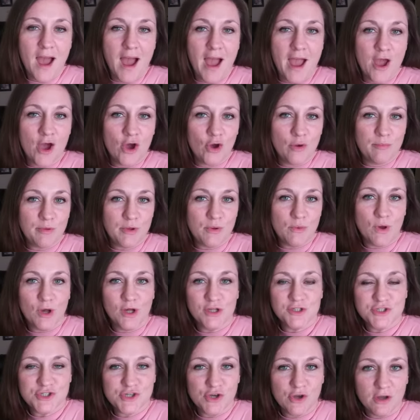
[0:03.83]
I hope you
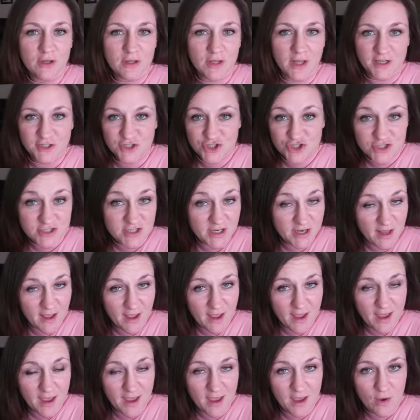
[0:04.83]
all took a lunch
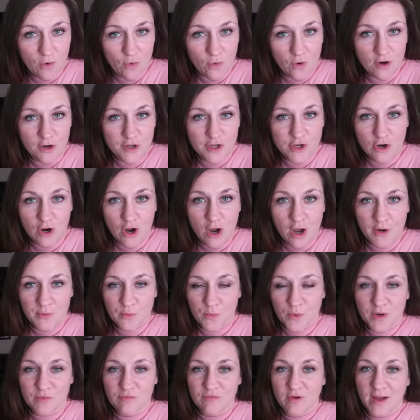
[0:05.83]
today or you're on
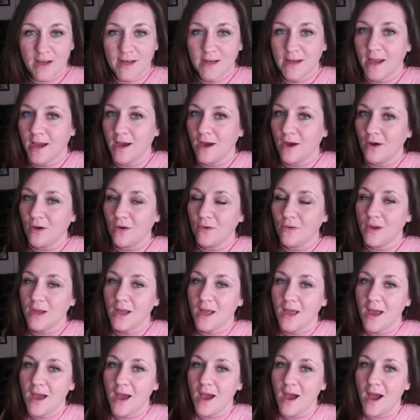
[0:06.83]
one right now.
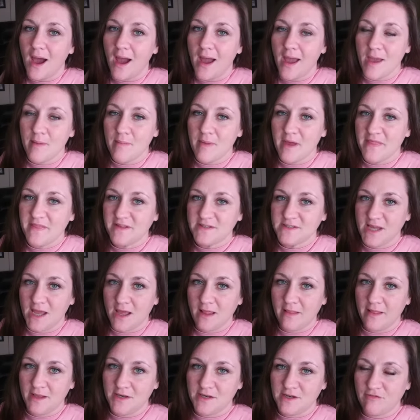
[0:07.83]
I am at the
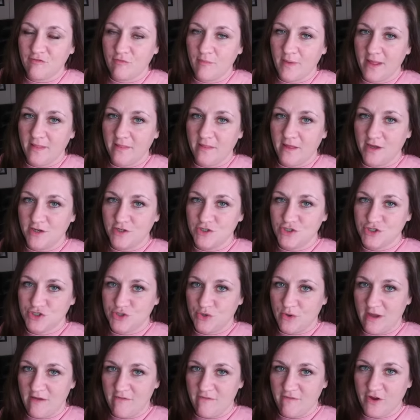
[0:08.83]
tail end of my lunch,
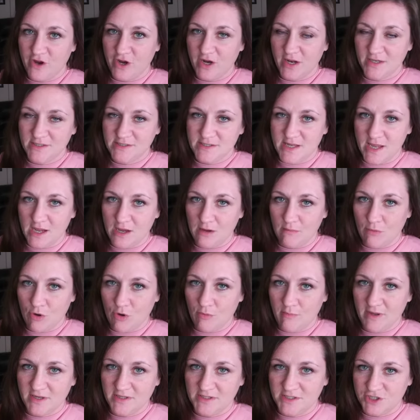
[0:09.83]
so I figured I'd take a
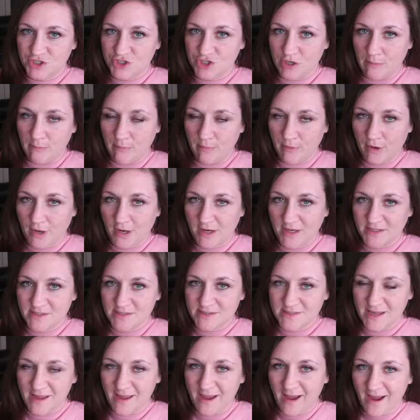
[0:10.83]
moment to jump on
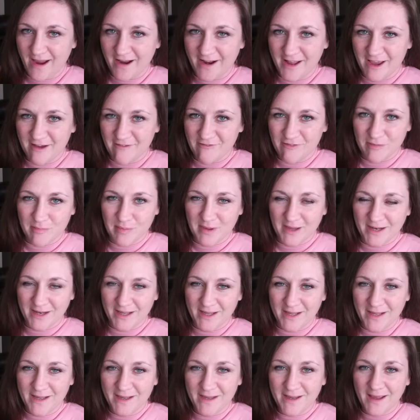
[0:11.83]
and say hi to
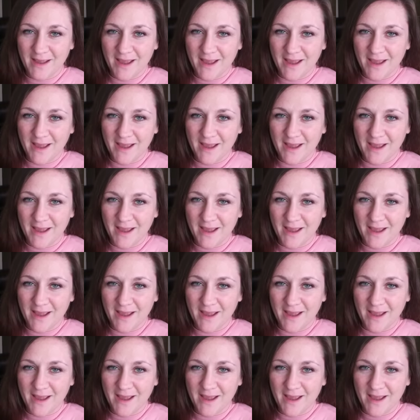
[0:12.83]
everybody.